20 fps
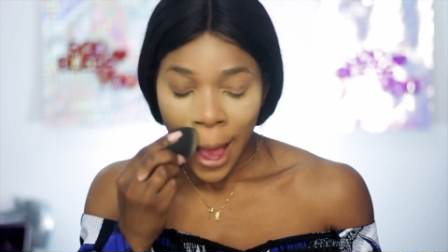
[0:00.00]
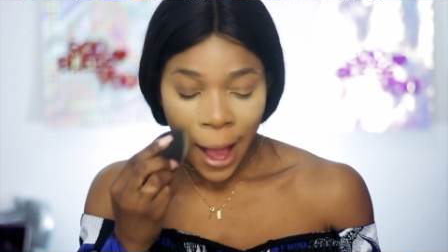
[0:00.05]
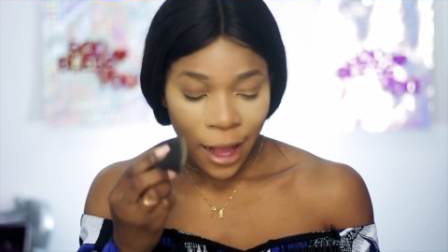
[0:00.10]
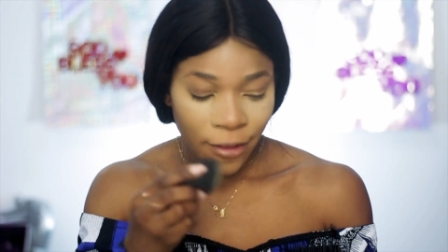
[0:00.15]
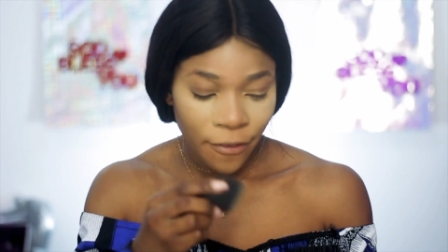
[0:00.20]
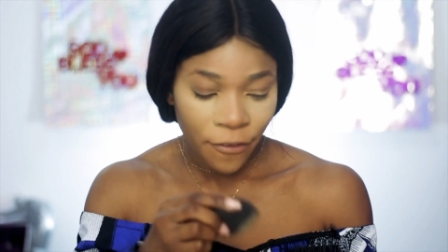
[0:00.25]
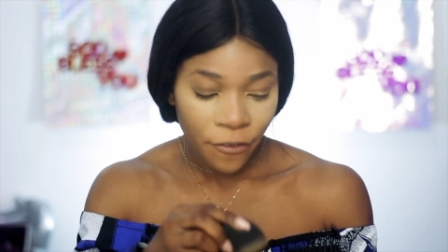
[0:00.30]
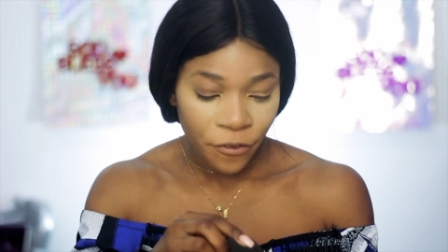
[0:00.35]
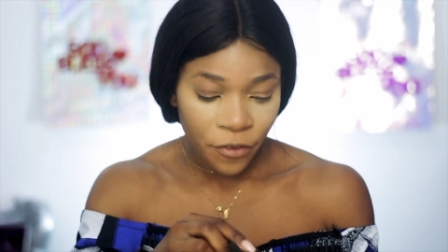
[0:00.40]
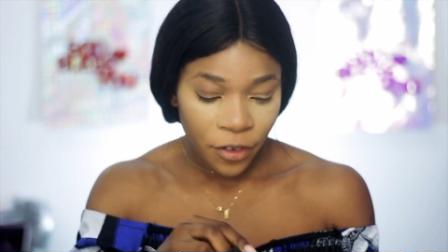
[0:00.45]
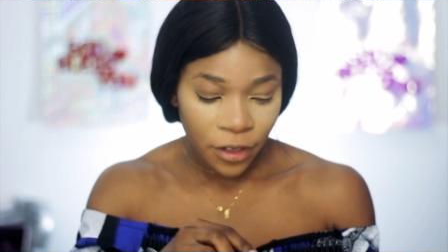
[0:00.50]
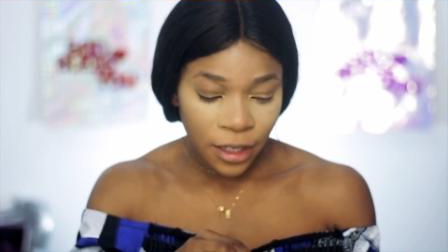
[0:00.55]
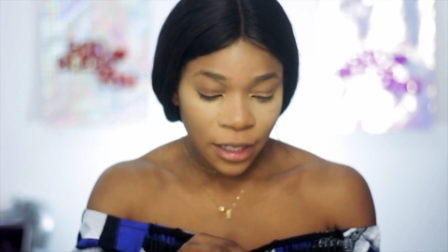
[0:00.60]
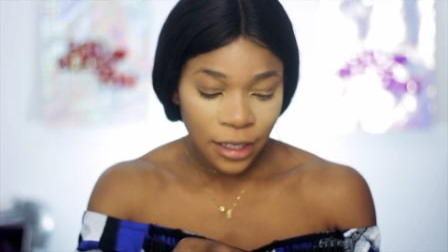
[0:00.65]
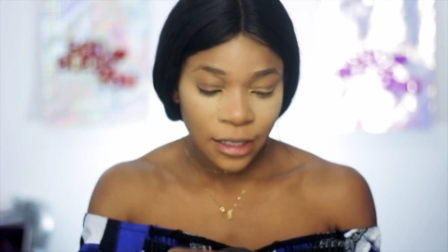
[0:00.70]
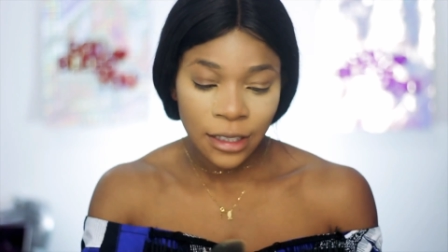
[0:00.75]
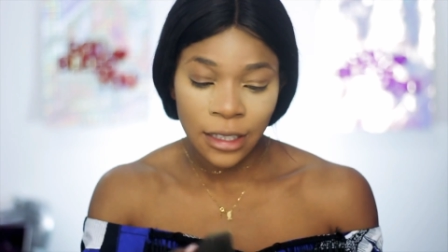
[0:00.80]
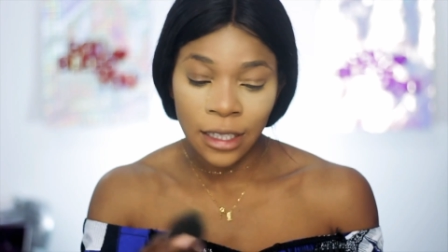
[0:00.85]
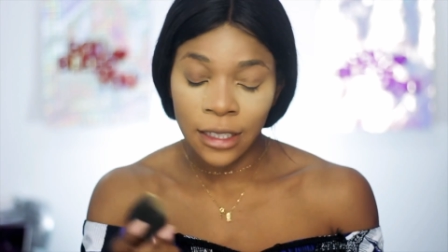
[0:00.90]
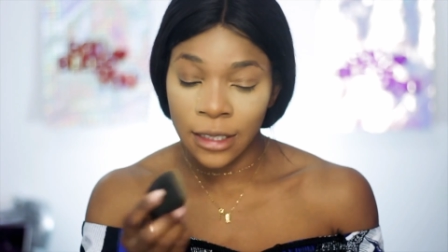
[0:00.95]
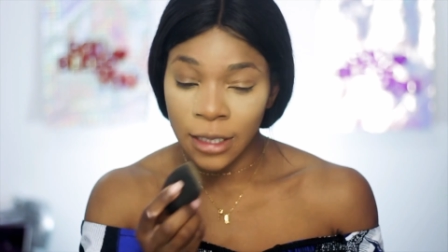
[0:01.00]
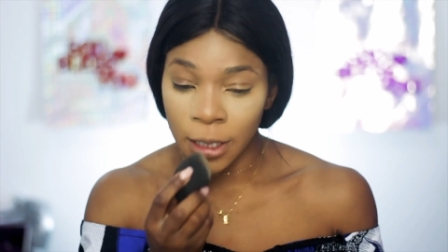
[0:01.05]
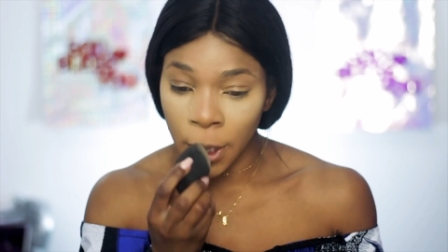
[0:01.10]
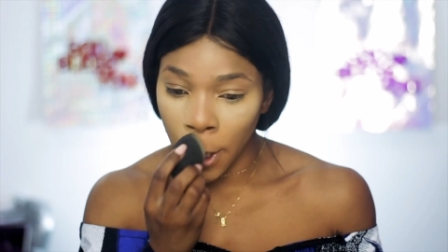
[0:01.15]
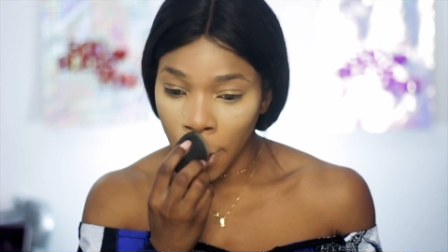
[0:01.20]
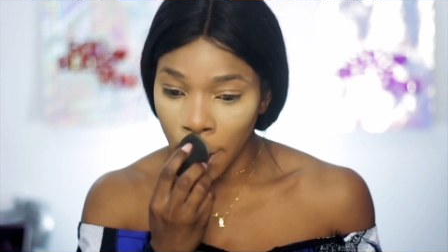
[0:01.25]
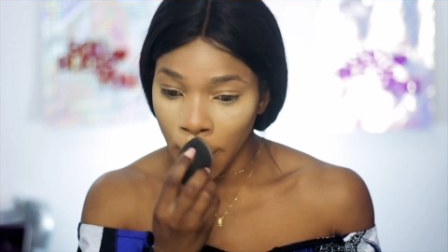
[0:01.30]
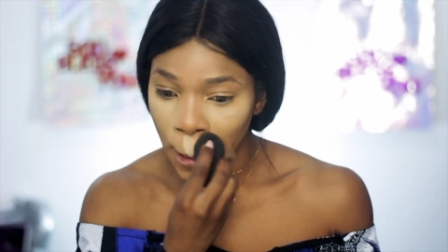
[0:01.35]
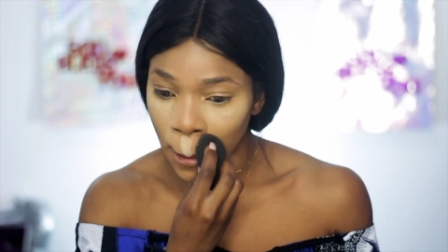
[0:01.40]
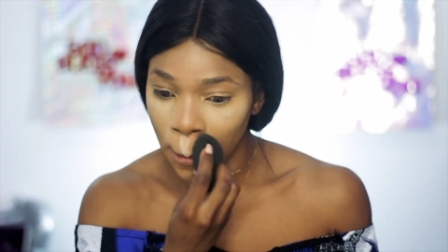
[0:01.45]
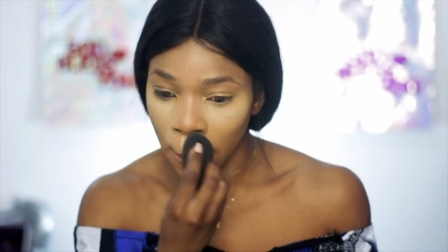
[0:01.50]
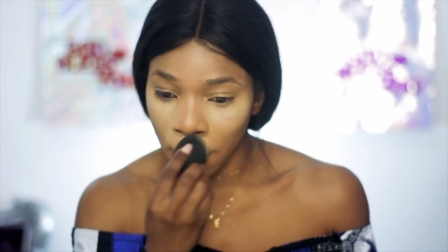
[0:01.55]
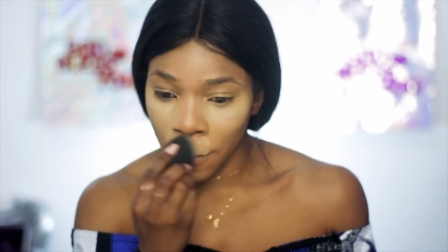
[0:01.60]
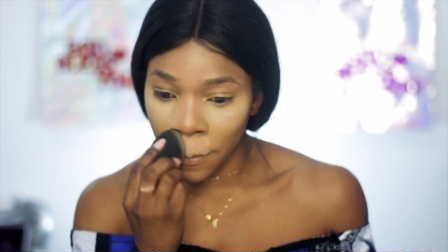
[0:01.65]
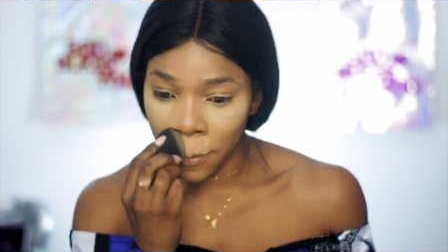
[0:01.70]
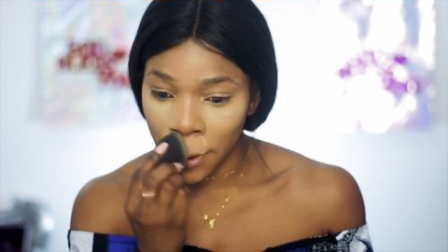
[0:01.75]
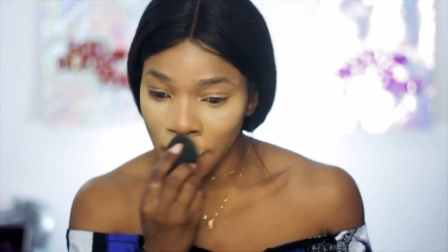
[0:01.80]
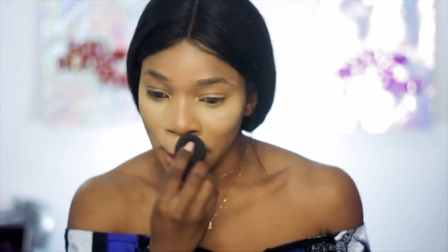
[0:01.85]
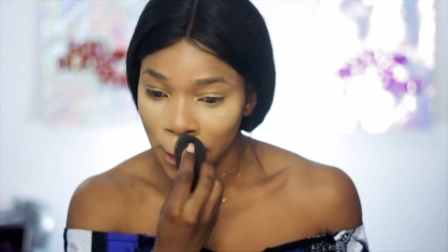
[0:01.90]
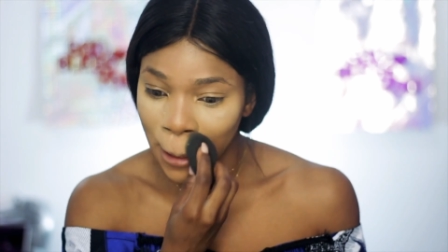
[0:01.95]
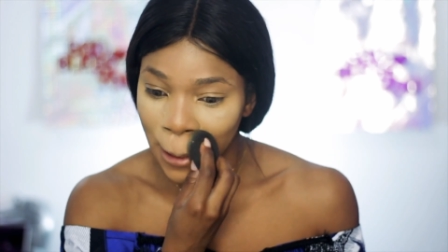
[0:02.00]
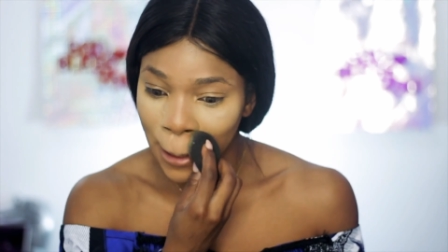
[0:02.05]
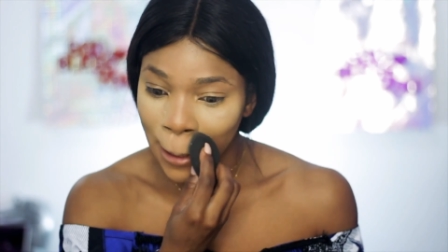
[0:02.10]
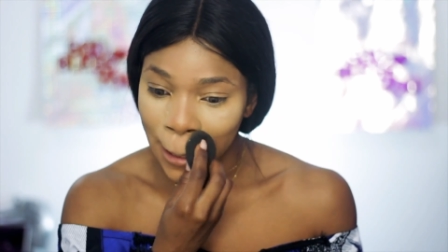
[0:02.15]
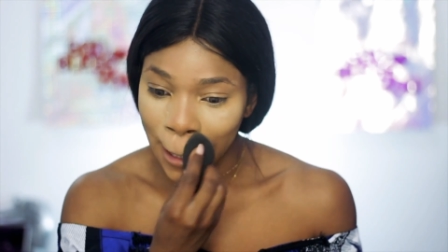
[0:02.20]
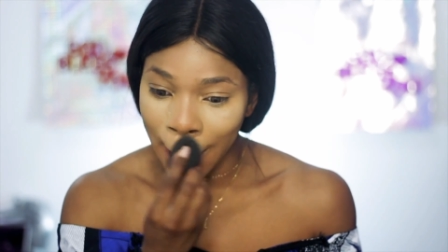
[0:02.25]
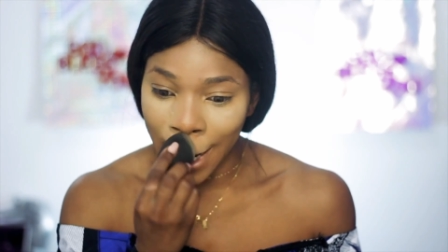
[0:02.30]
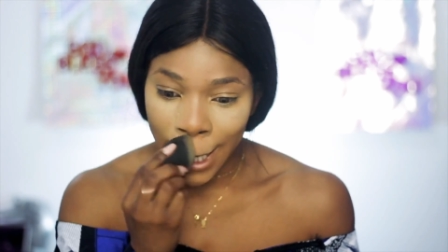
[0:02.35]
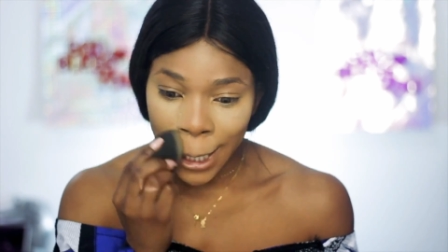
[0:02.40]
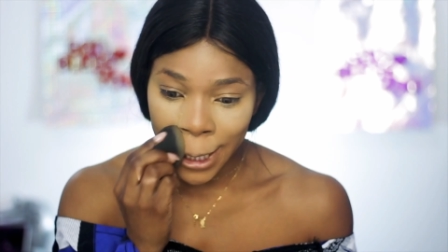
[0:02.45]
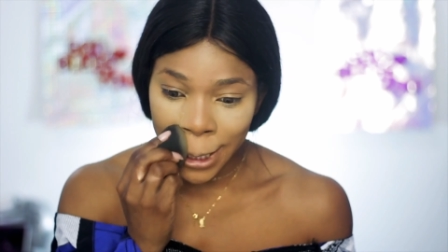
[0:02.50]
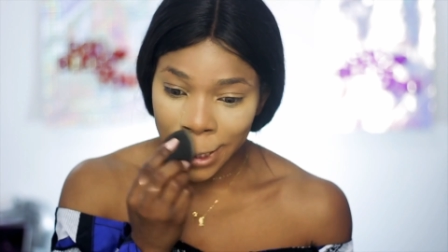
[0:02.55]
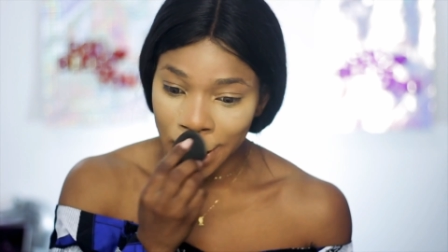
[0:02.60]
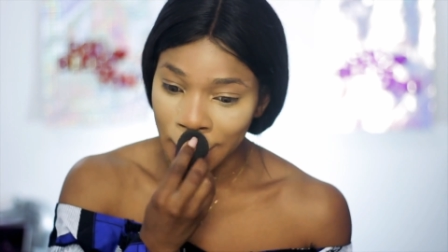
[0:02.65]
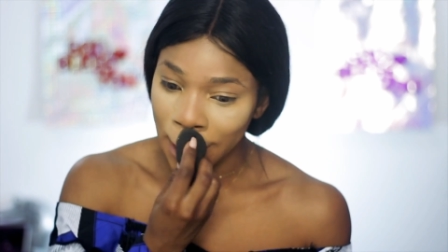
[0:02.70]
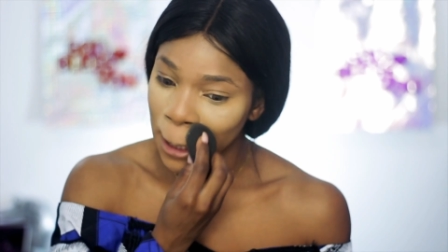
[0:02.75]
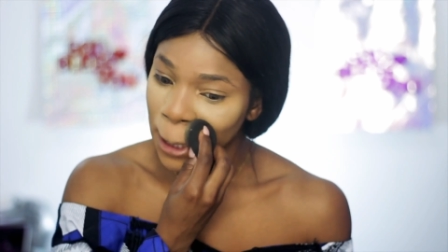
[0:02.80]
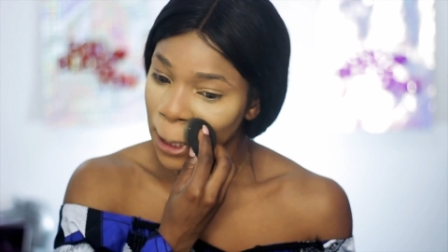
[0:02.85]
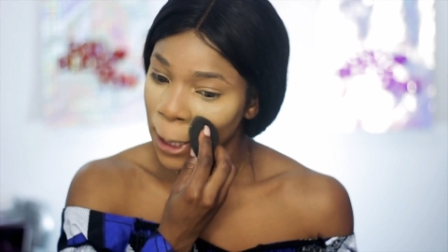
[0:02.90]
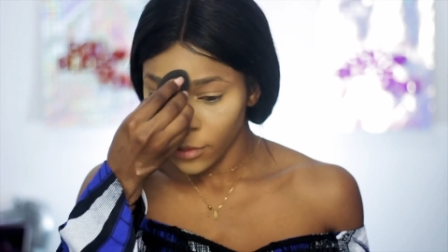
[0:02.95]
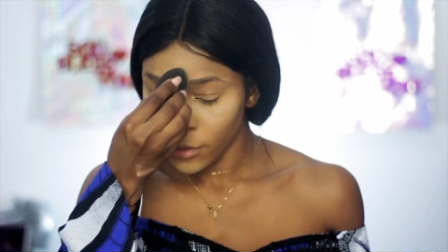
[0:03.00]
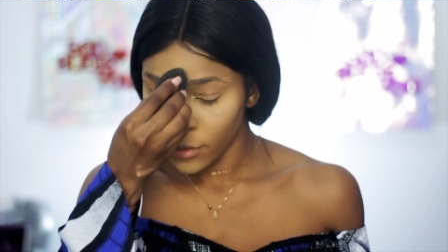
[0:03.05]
And the funniest thing, they end up being the nicest.